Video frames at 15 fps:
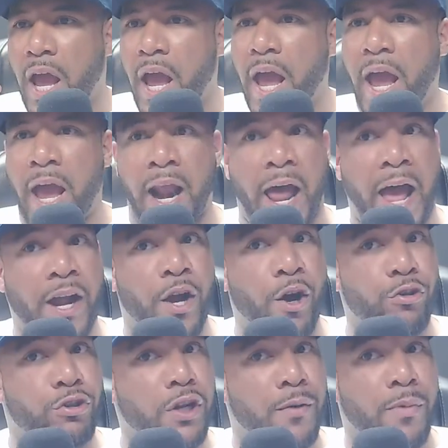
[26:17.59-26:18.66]
And I go
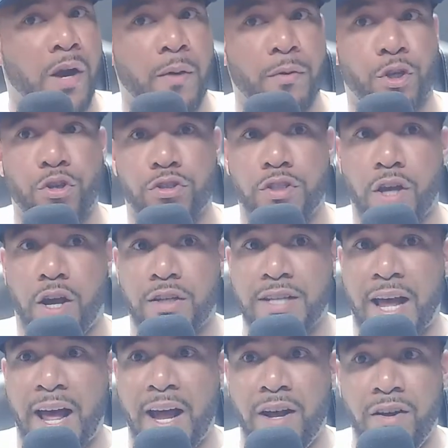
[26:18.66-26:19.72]
to the barbecue sauce
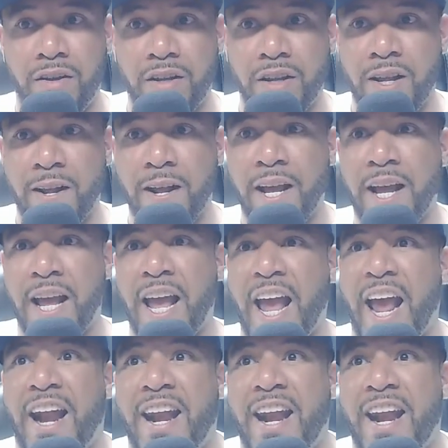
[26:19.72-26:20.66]
aisle. And